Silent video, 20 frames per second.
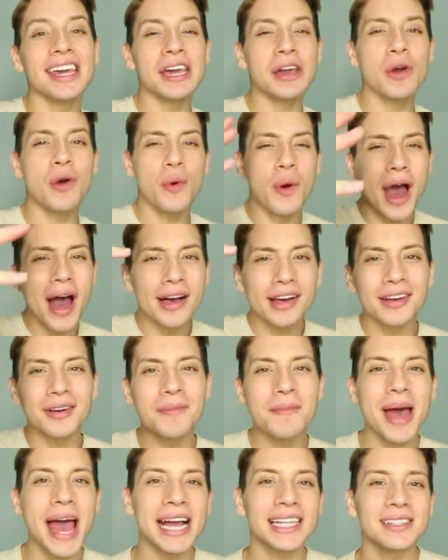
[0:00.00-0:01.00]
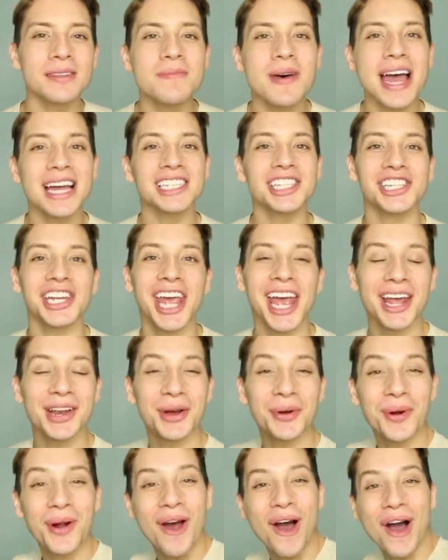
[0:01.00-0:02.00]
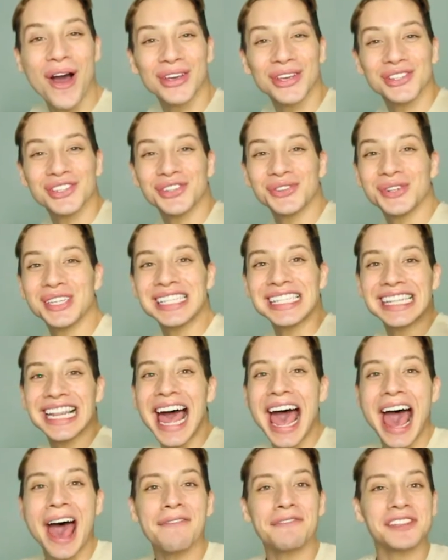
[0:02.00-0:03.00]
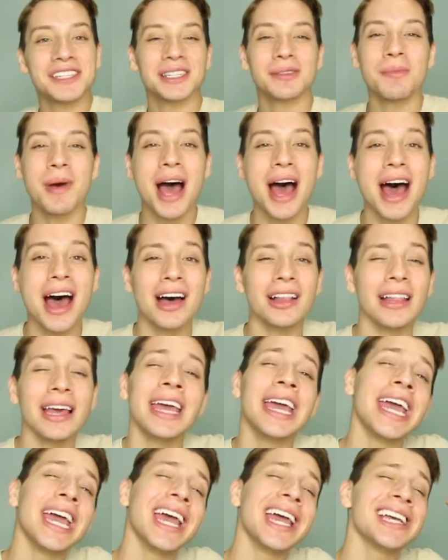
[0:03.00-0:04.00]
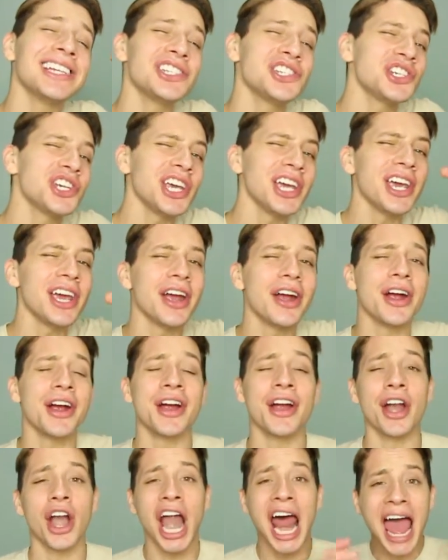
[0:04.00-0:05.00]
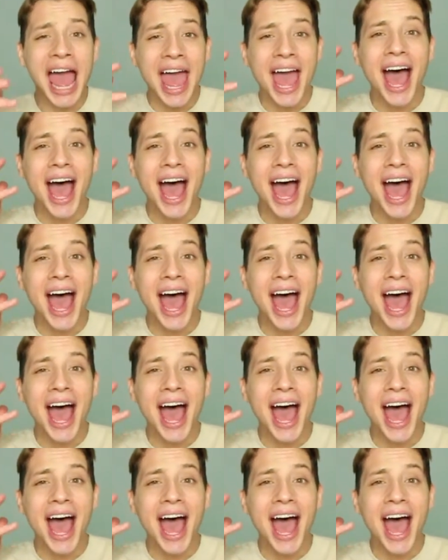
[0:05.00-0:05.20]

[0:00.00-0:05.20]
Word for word: Welcome back to my channel where all you do is laugh, smile, and cheer.